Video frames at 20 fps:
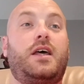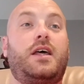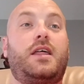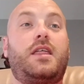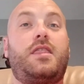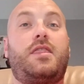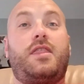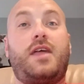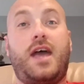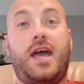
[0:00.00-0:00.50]

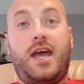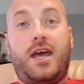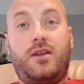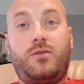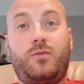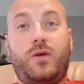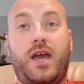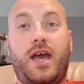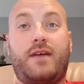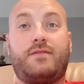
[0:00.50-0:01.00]

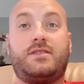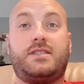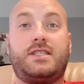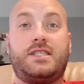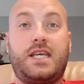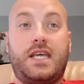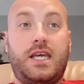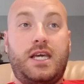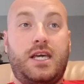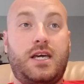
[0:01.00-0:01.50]
Then we have
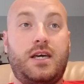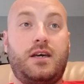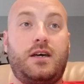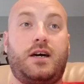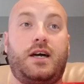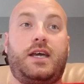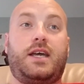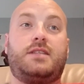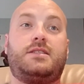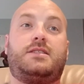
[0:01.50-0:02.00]
Zeke
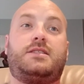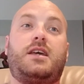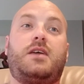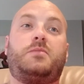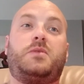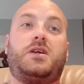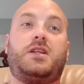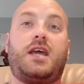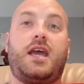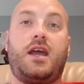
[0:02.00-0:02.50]
against
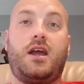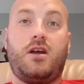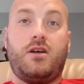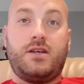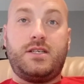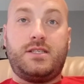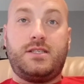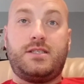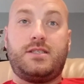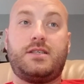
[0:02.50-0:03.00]
Damian
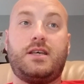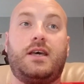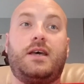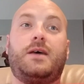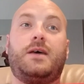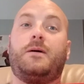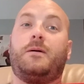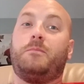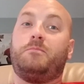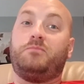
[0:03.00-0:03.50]
Harris.
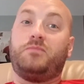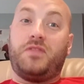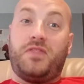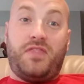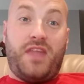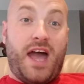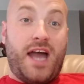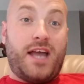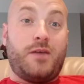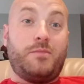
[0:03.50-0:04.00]

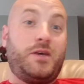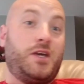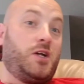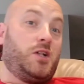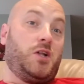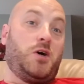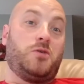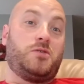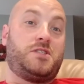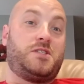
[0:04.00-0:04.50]
That could be
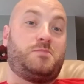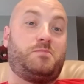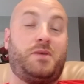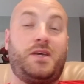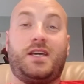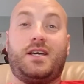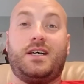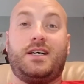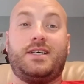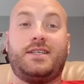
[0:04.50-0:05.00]
close
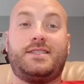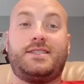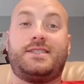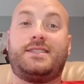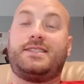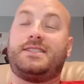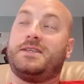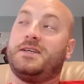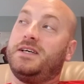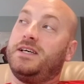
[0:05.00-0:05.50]

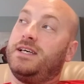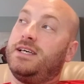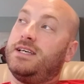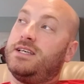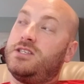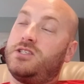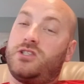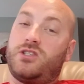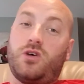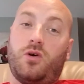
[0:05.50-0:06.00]
because
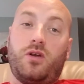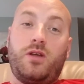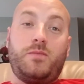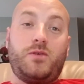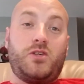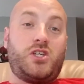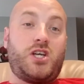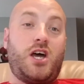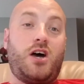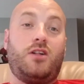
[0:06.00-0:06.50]
Sony
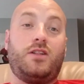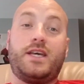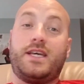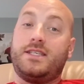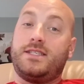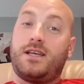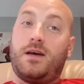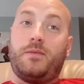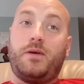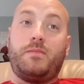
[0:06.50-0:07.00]
Michel
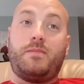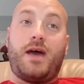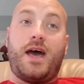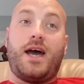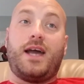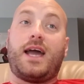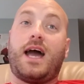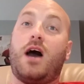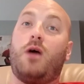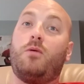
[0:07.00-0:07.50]
is coming
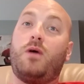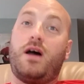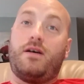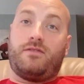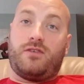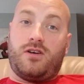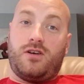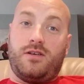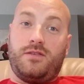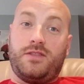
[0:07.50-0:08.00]
back.
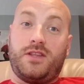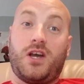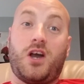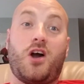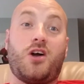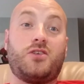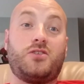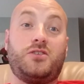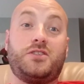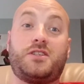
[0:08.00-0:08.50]
However, the
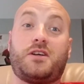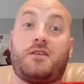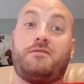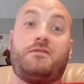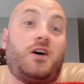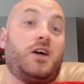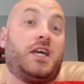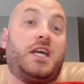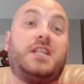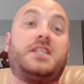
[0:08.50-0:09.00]
Cardinals are
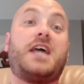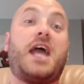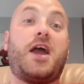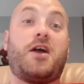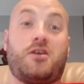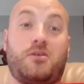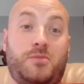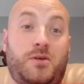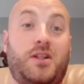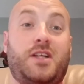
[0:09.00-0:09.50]
fucking
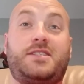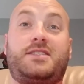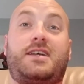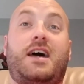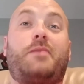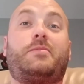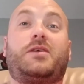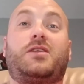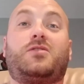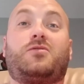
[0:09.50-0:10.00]
terrible at
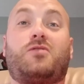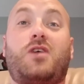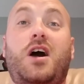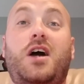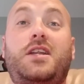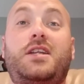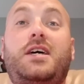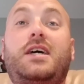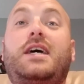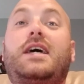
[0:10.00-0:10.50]
stopping the
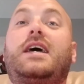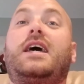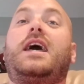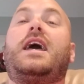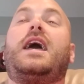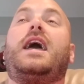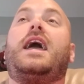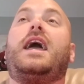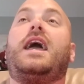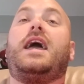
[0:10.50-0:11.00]
run.
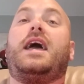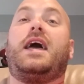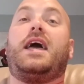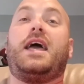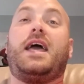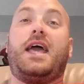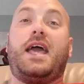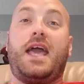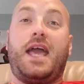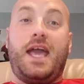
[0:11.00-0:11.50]

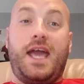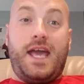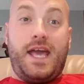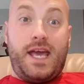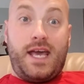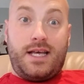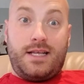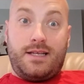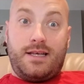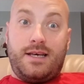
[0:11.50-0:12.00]

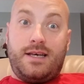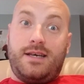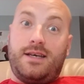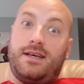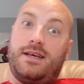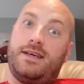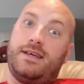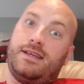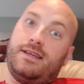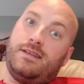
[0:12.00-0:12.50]

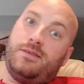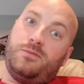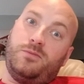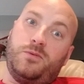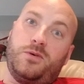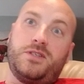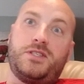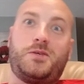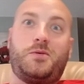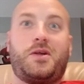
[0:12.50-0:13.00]
And
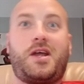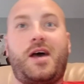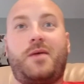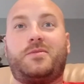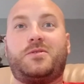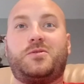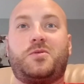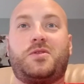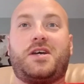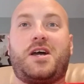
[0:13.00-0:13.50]
we'll see what
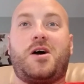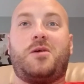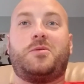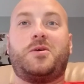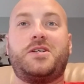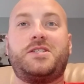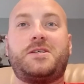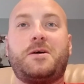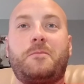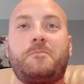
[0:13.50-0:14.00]
happens with the Cowboys.